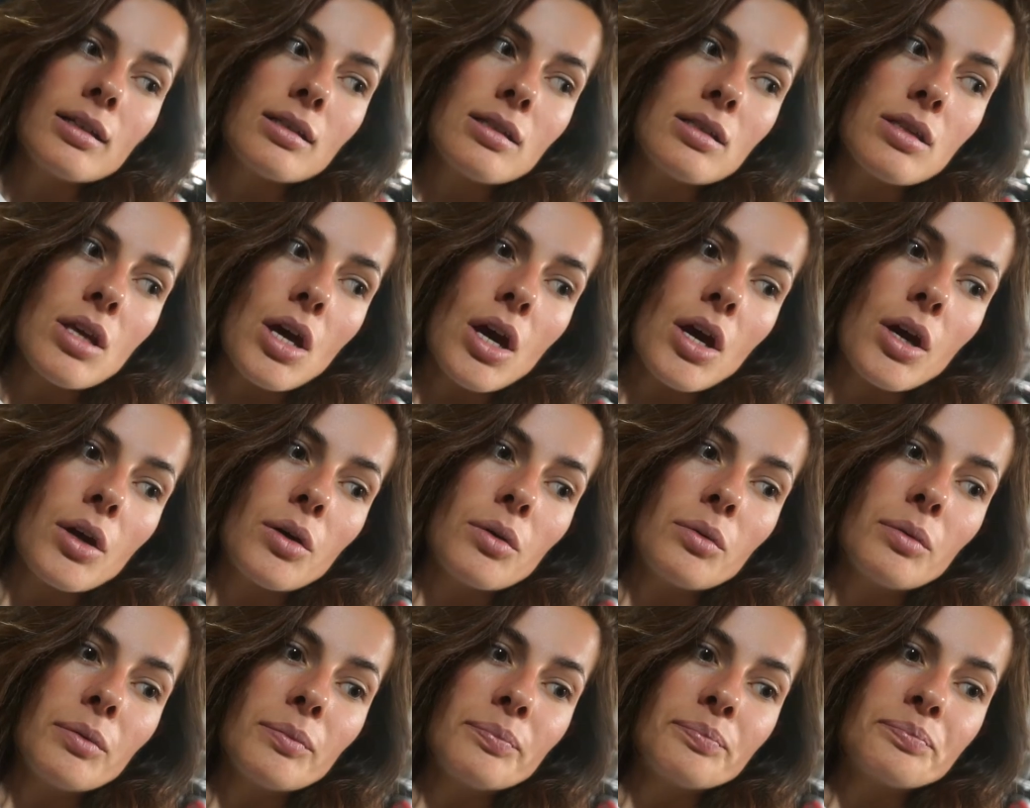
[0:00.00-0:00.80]

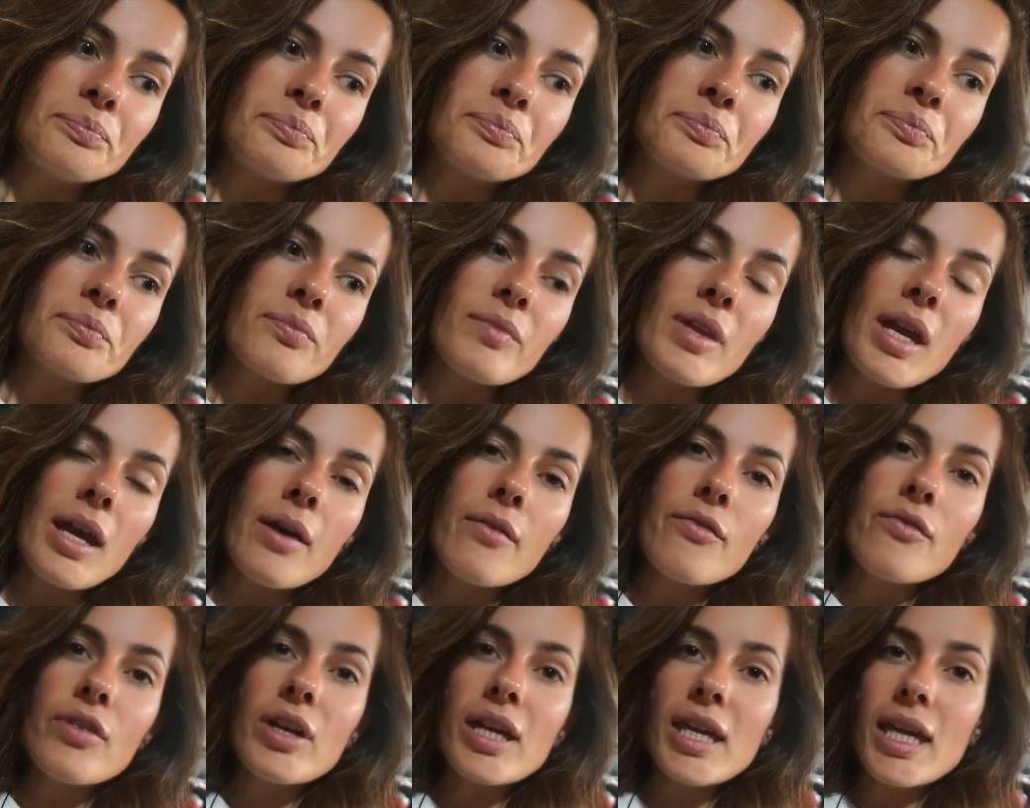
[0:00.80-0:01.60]
So
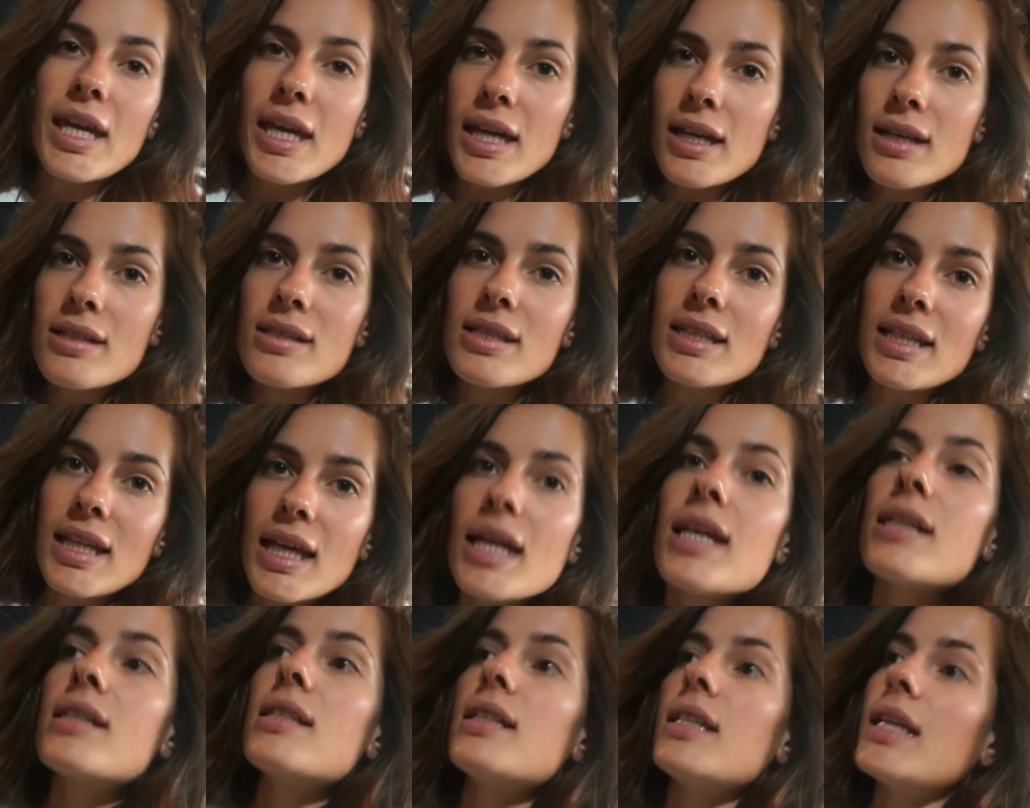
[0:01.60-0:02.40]
for years and
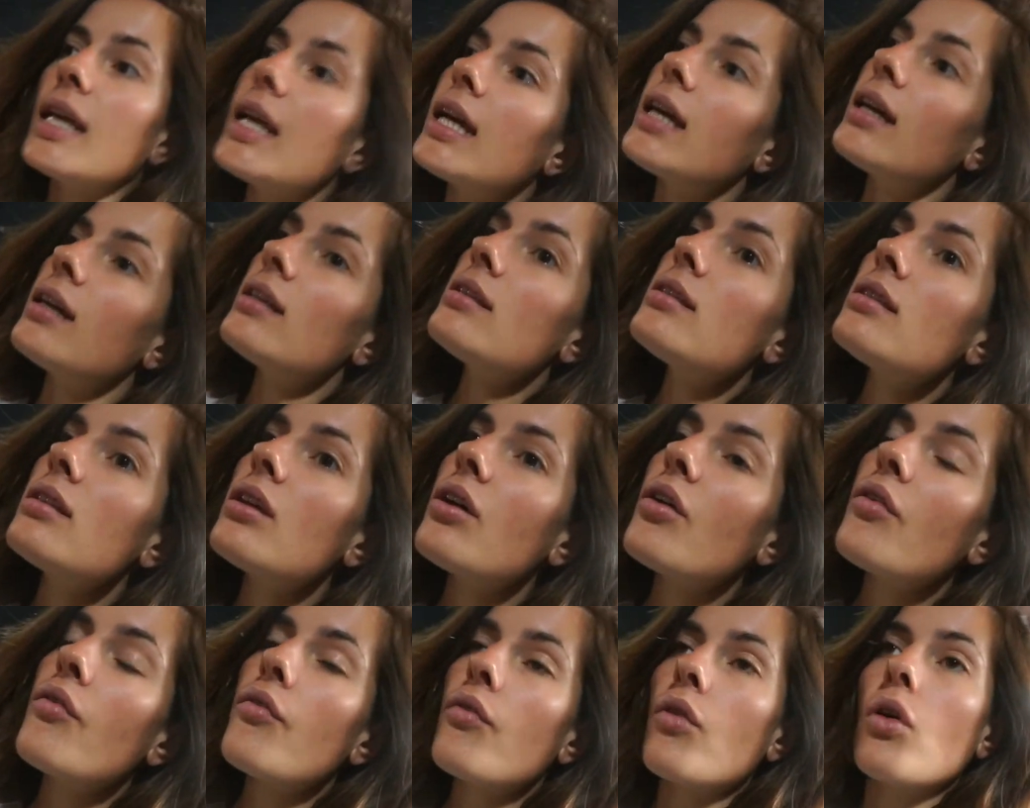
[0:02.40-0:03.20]
years and years
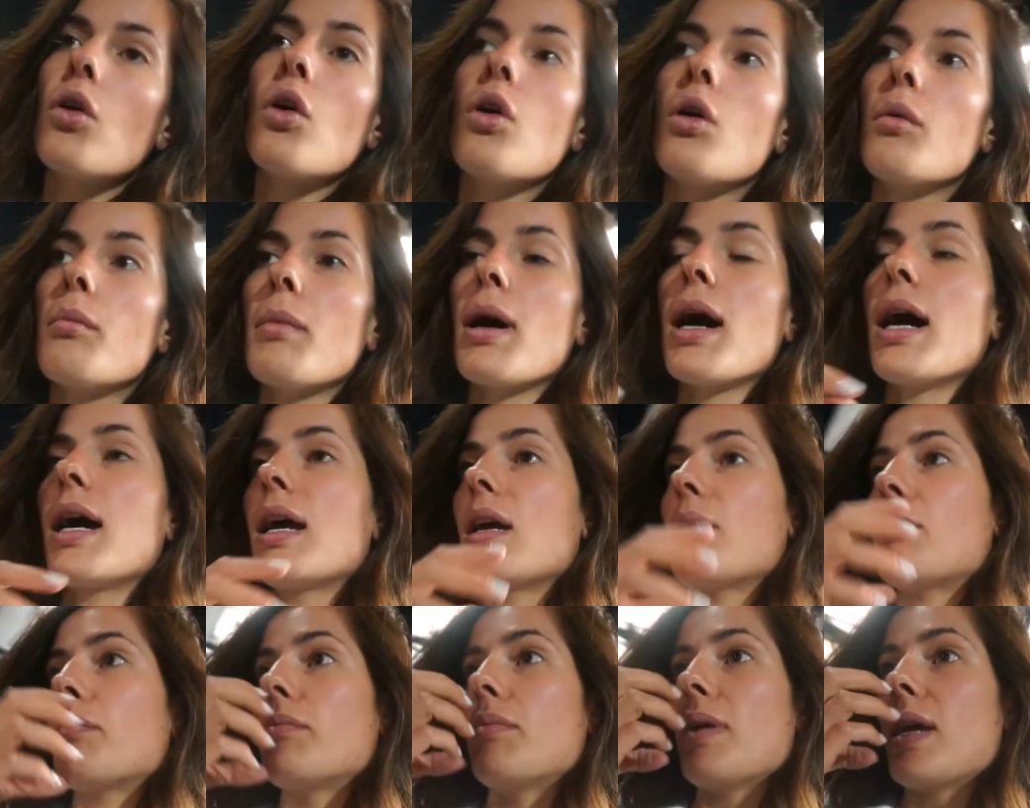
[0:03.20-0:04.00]
for
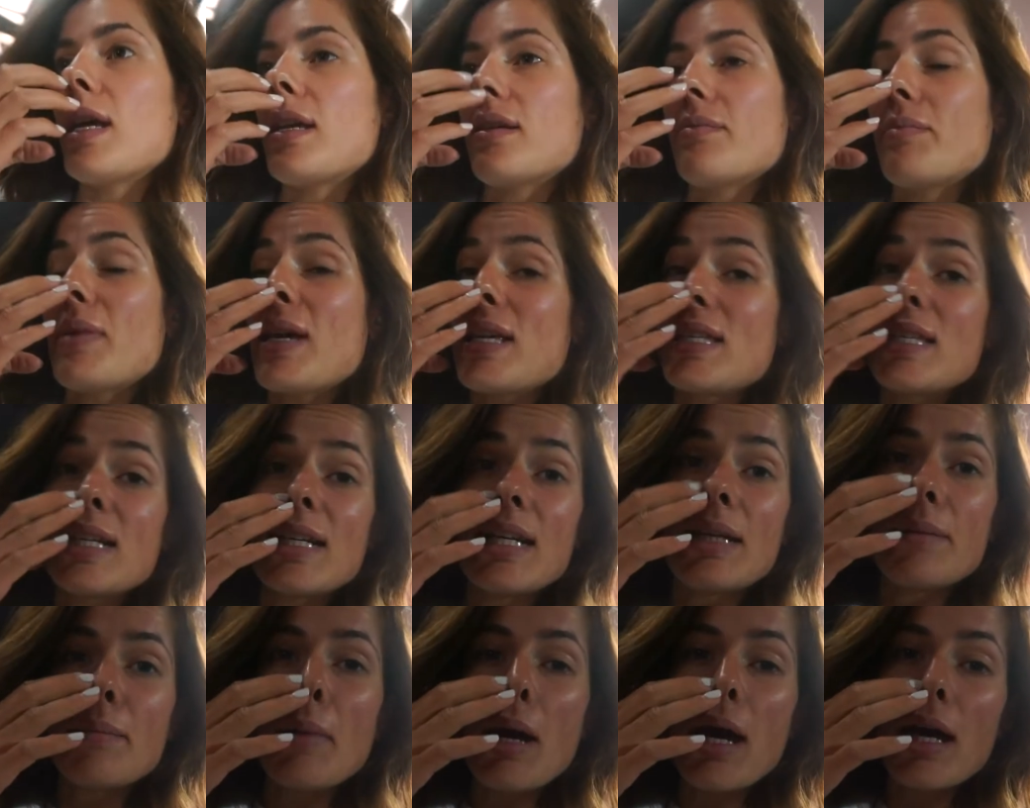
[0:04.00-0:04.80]
my
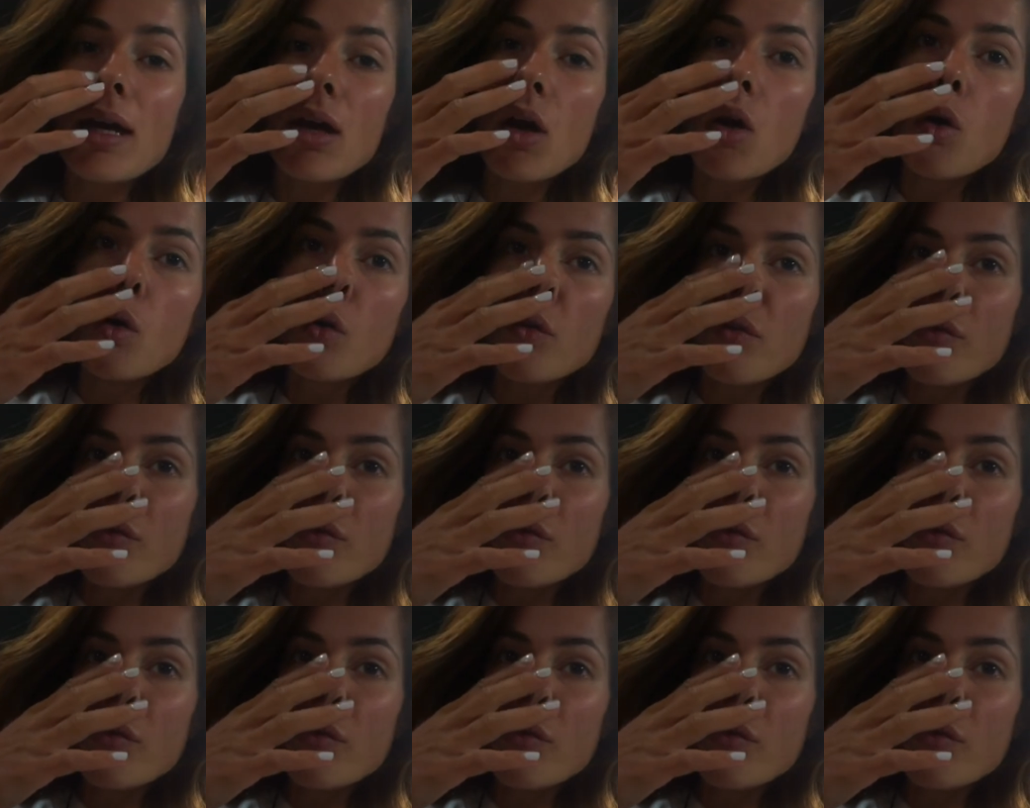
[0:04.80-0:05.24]
basically my whole